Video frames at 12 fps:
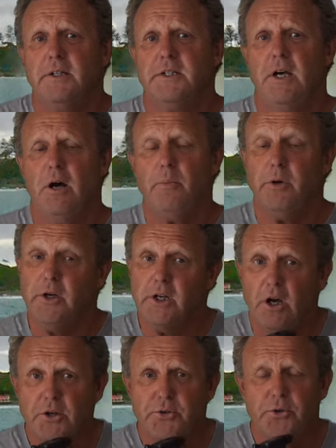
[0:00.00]
So I'm
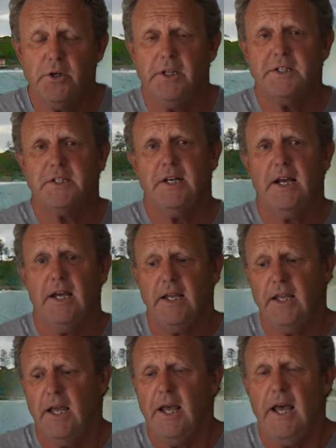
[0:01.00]
going to go through this
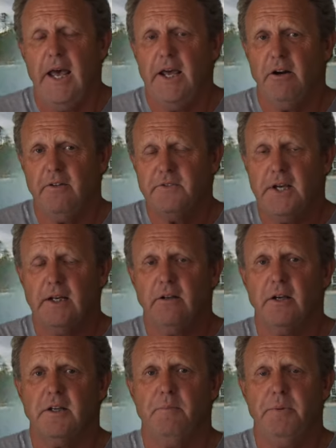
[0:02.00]
today, and I've
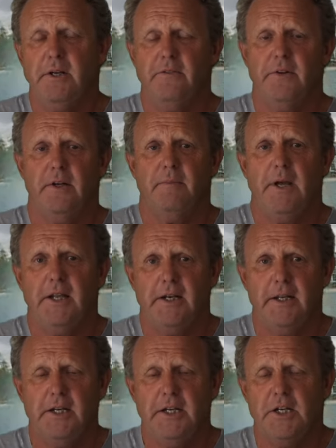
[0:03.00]
done like a bit of
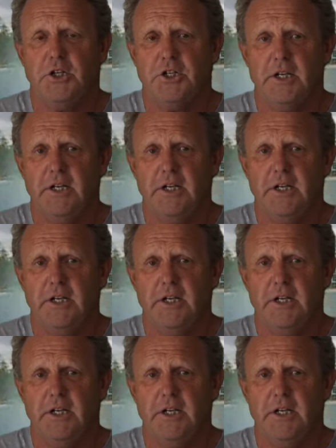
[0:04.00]
an idiot